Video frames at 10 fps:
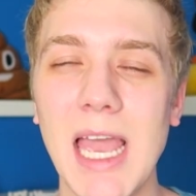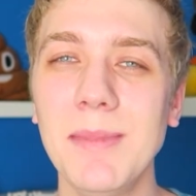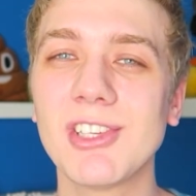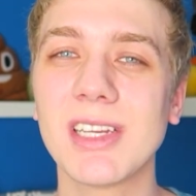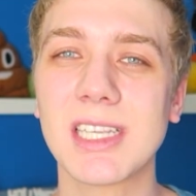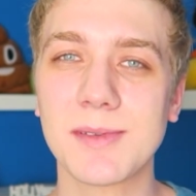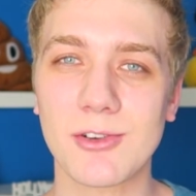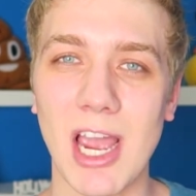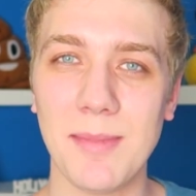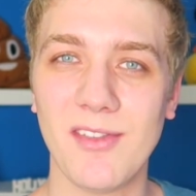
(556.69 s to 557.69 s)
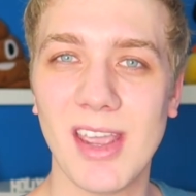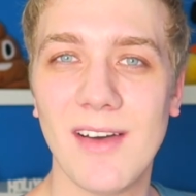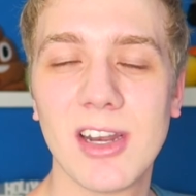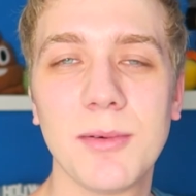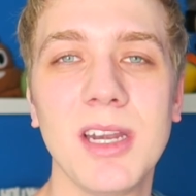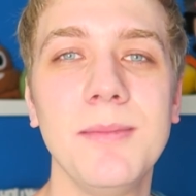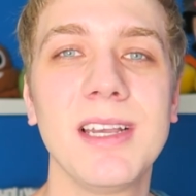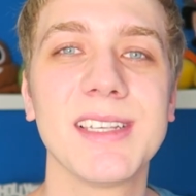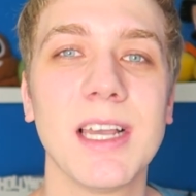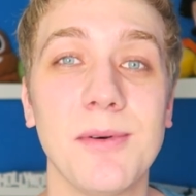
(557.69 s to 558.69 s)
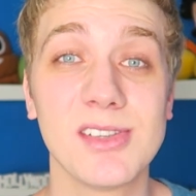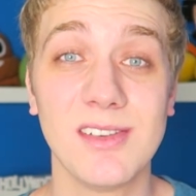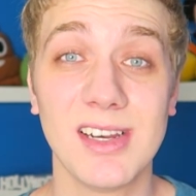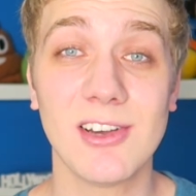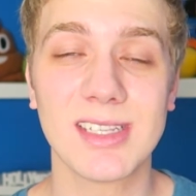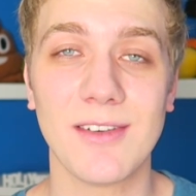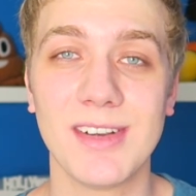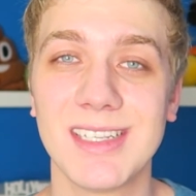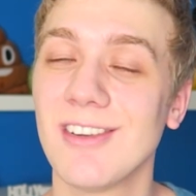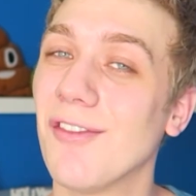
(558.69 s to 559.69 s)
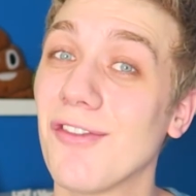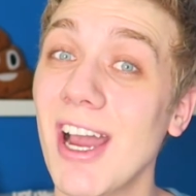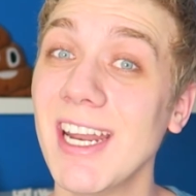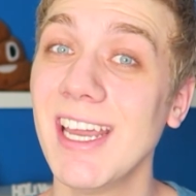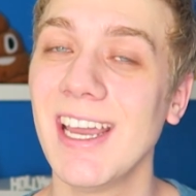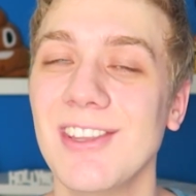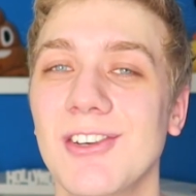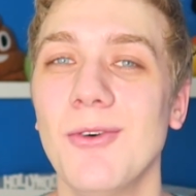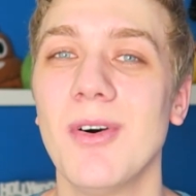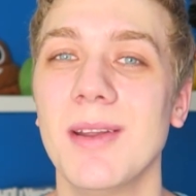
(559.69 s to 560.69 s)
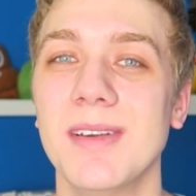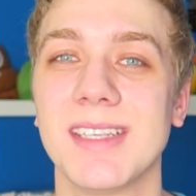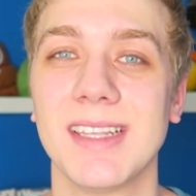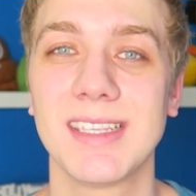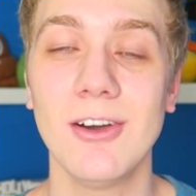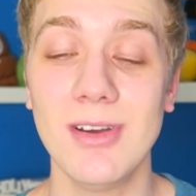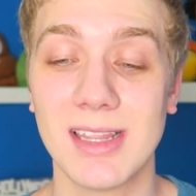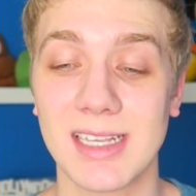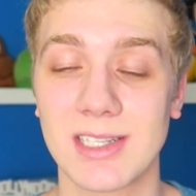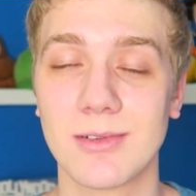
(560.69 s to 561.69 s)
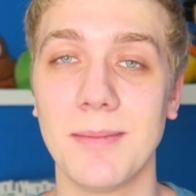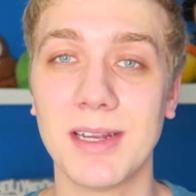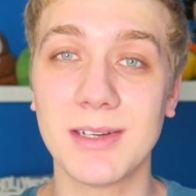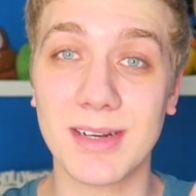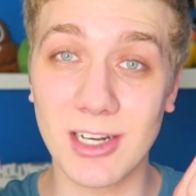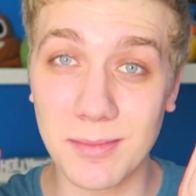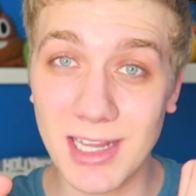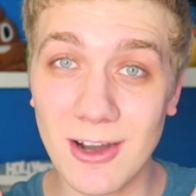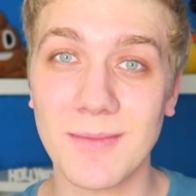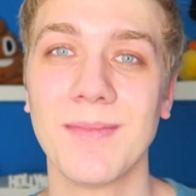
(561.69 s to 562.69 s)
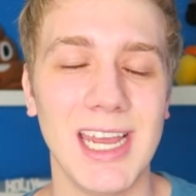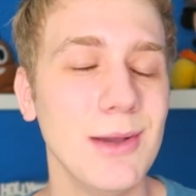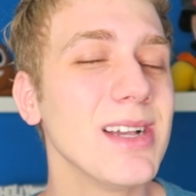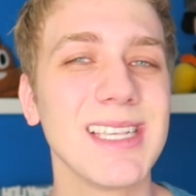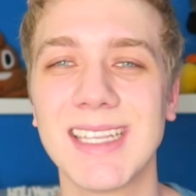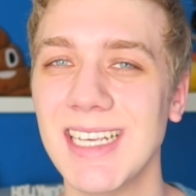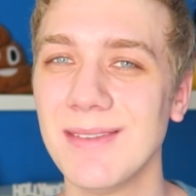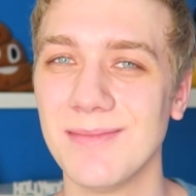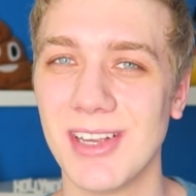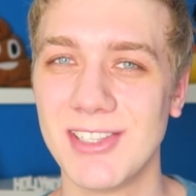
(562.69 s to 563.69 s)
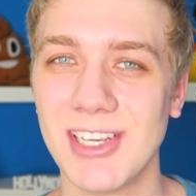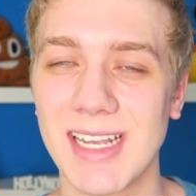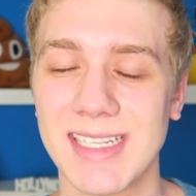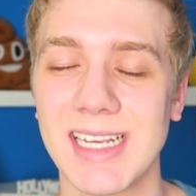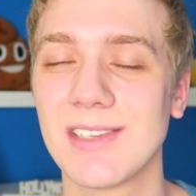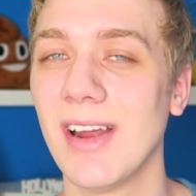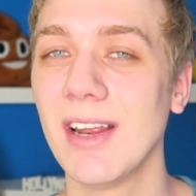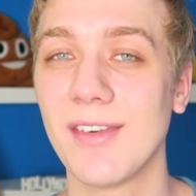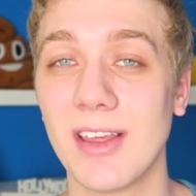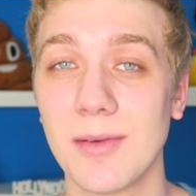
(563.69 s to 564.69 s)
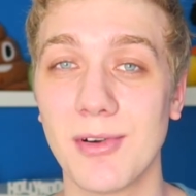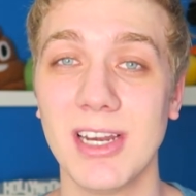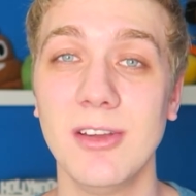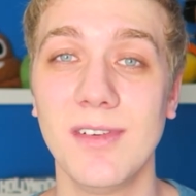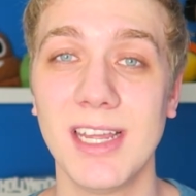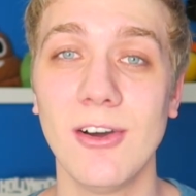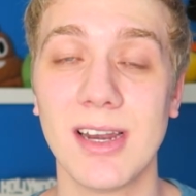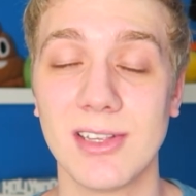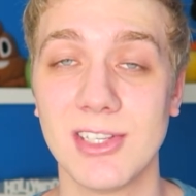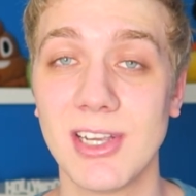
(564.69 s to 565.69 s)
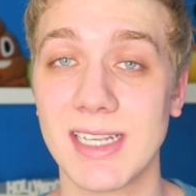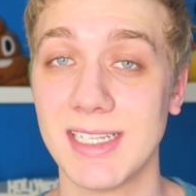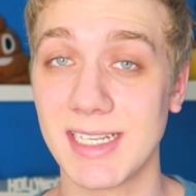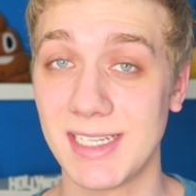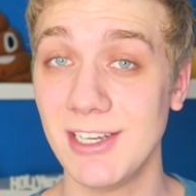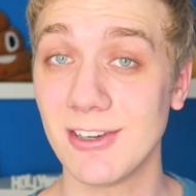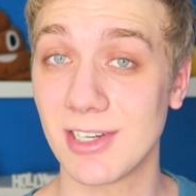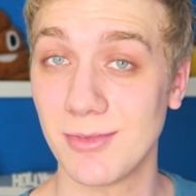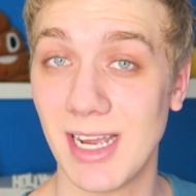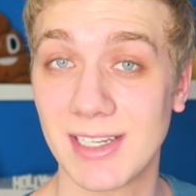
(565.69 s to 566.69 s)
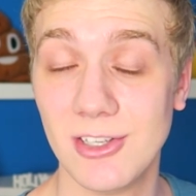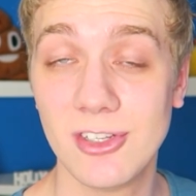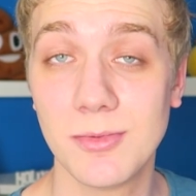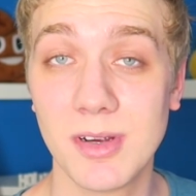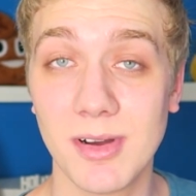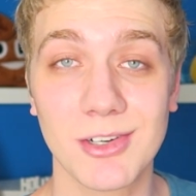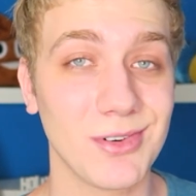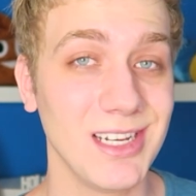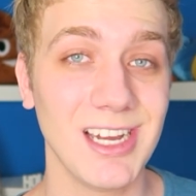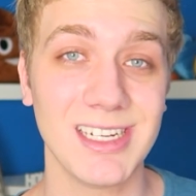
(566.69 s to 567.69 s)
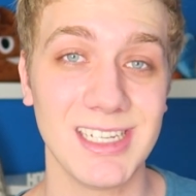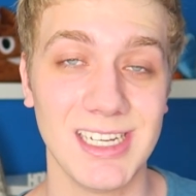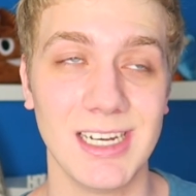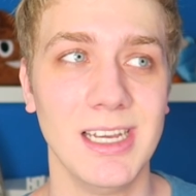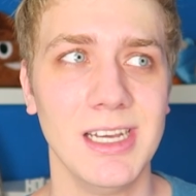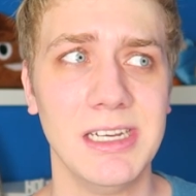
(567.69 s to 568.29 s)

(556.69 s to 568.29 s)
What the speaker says: And be sure to subscribe if you haven't already, because I post new videos every single Friday and you don't want to miss it. So that subscribe button right down below. Anyways, that's it. I'll see you guys next Friday for another brand new video, and I'll see you guys next year to react to YouTube Rewind 2019.